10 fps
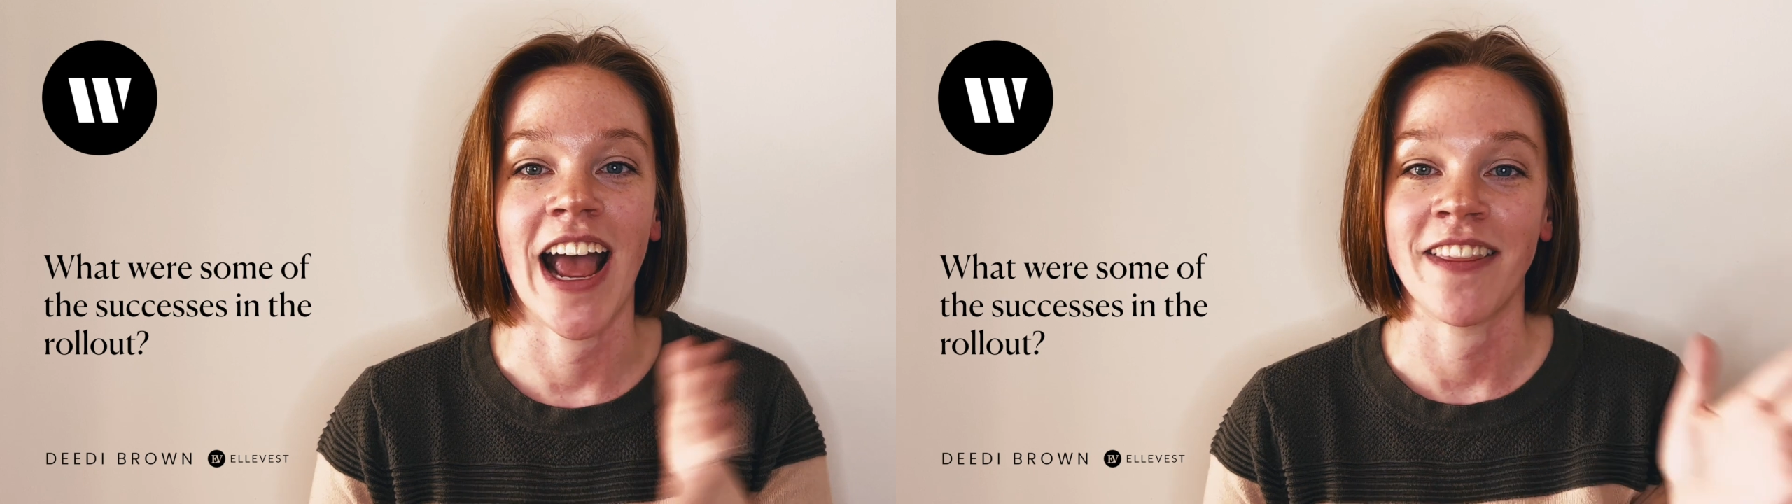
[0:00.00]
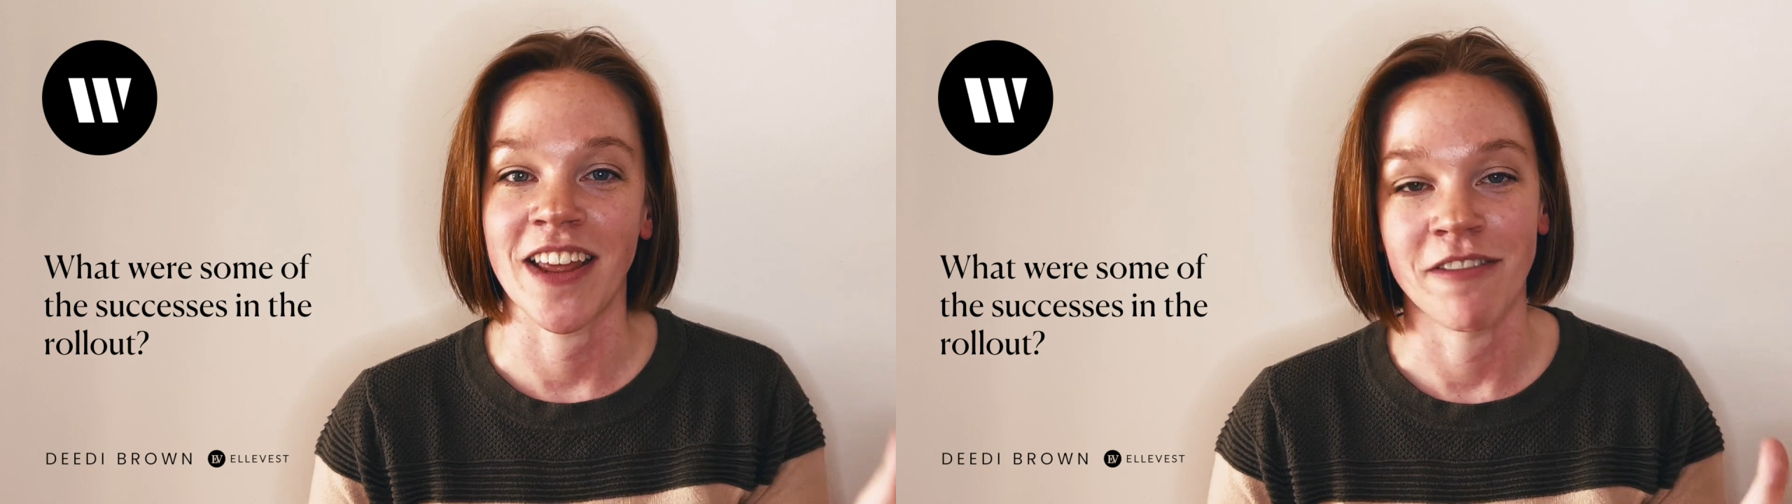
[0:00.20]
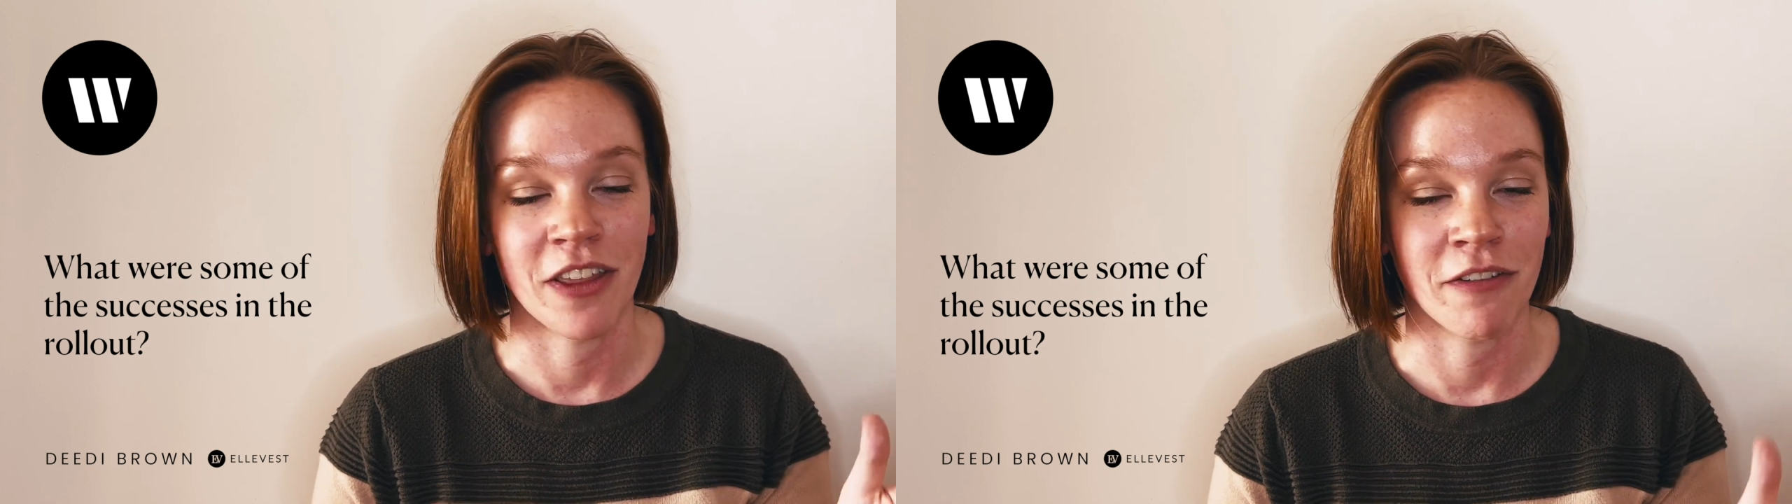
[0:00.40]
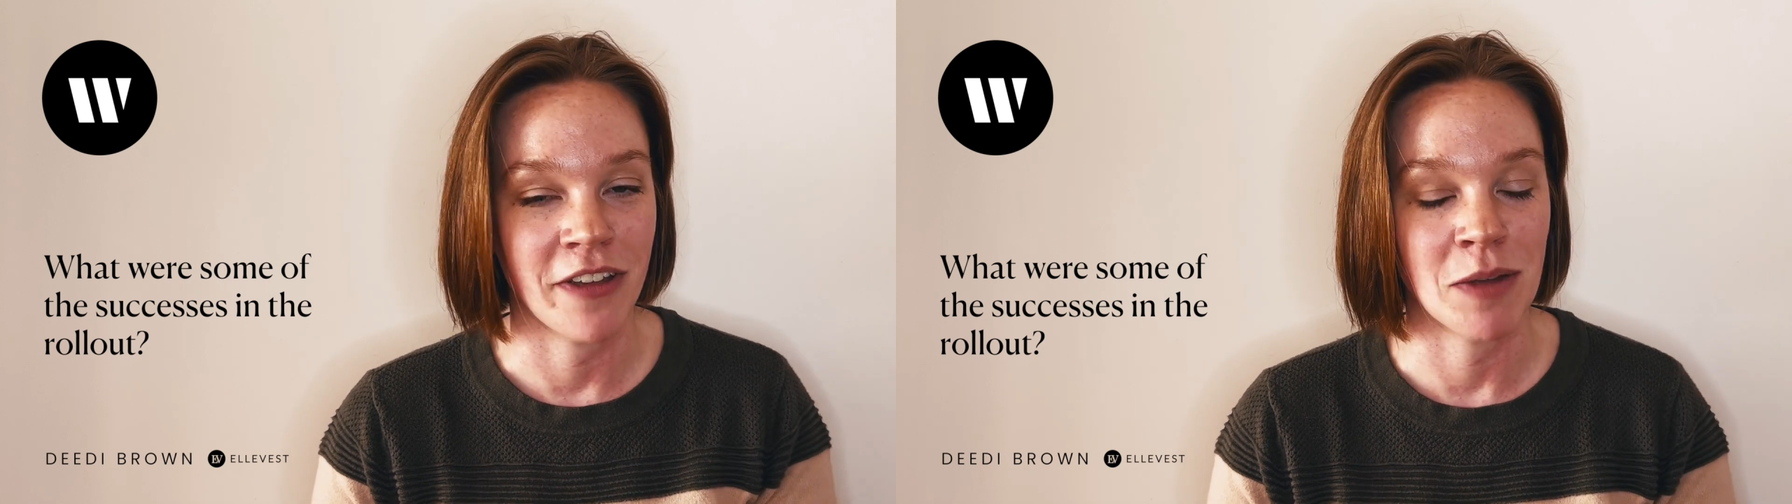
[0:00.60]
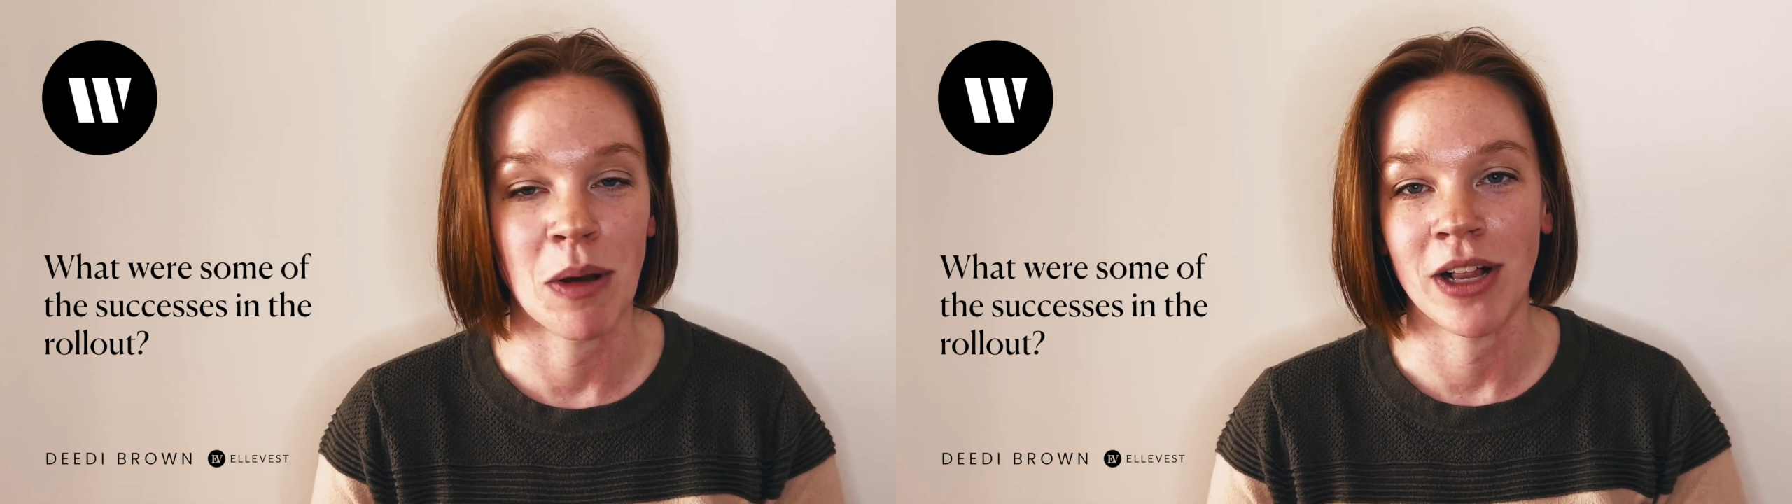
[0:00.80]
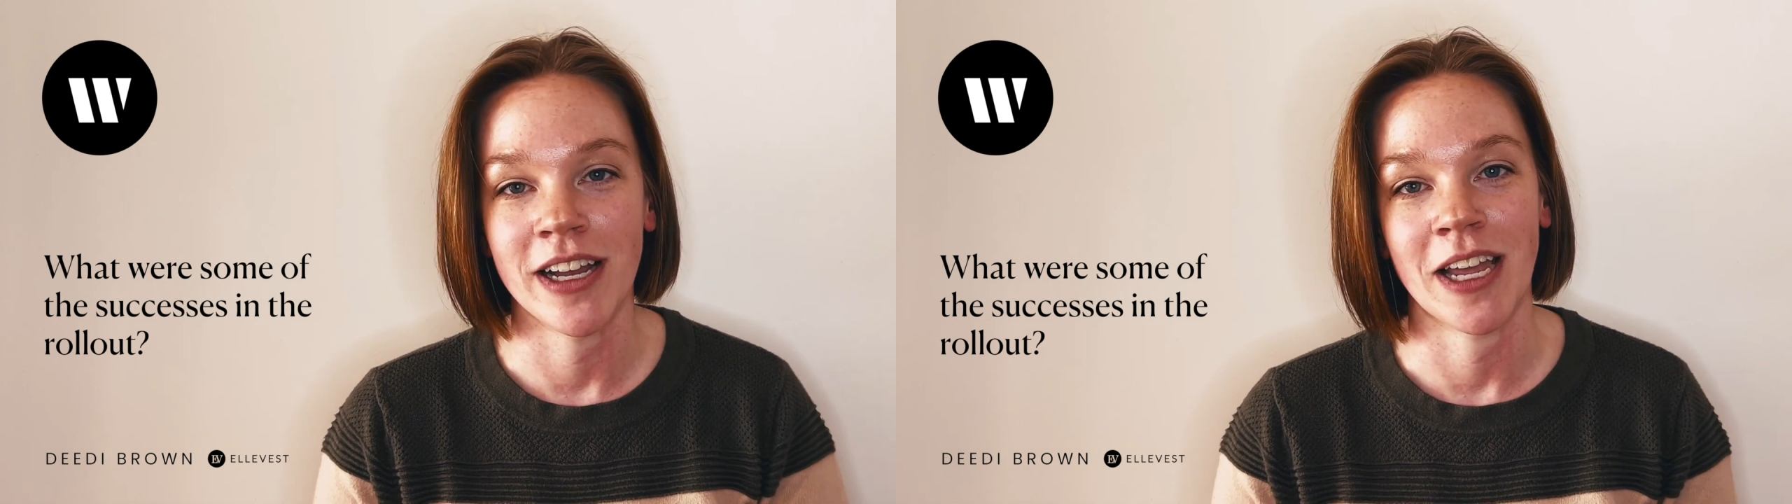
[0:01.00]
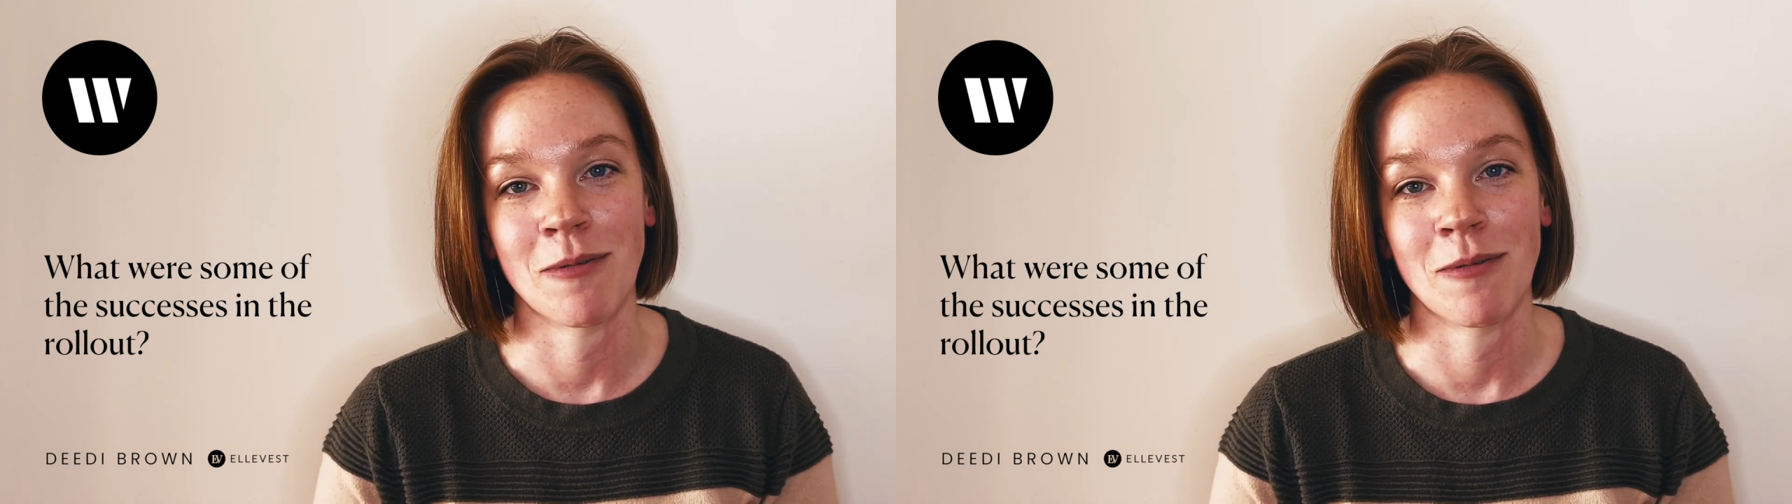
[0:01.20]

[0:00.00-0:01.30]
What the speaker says: and then the Figma plugin